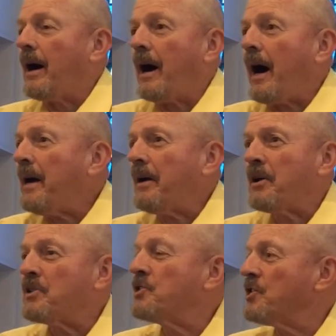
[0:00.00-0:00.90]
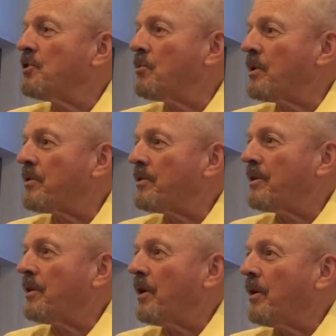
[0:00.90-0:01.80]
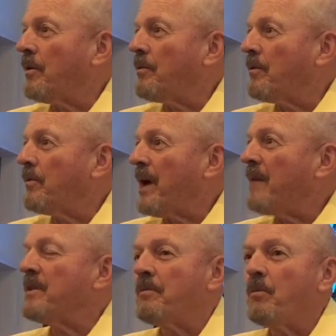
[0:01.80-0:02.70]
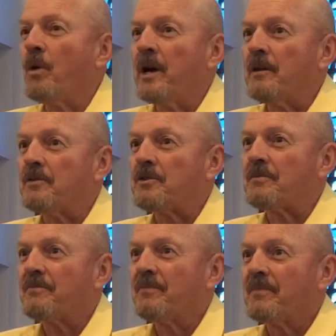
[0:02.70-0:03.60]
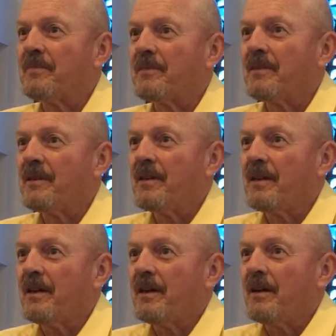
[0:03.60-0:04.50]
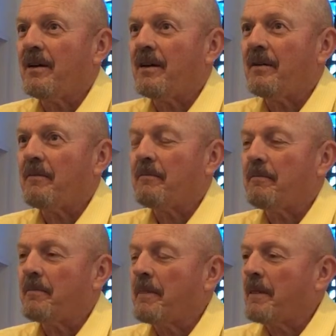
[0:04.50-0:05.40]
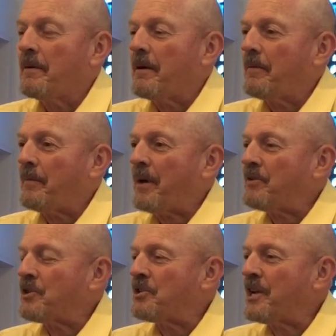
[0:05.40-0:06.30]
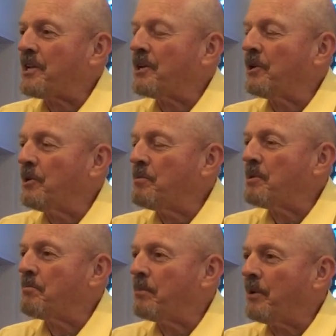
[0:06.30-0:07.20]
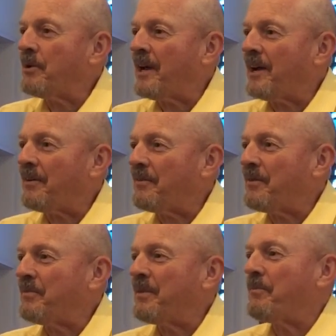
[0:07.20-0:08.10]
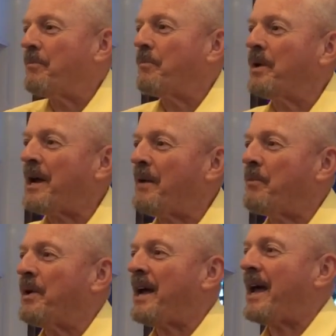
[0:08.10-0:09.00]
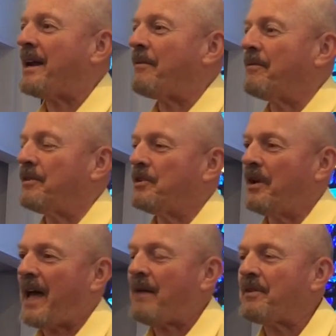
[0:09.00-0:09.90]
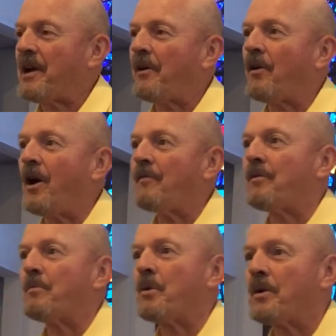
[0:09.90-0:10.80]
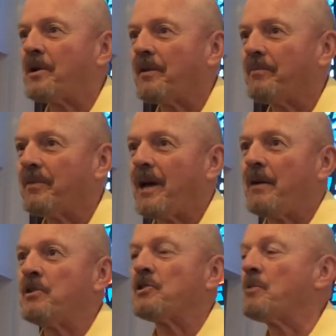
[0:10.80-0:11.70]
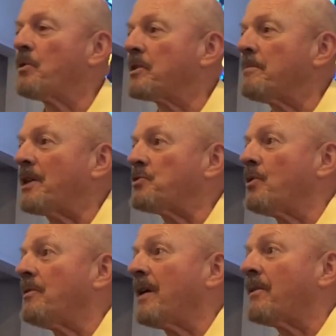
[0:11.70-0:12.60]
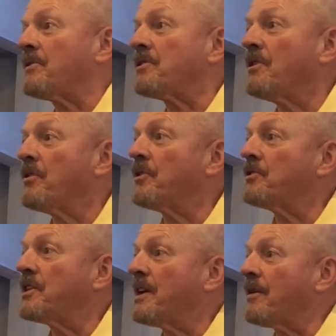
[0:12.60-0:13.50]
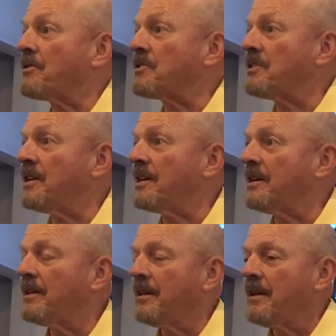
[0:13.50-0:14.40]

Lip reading: I could deal with heavy waves. I used to take an aluminum boat out when I had a half an hour off from work. I usually worked about 12 hours, 13 hours a day.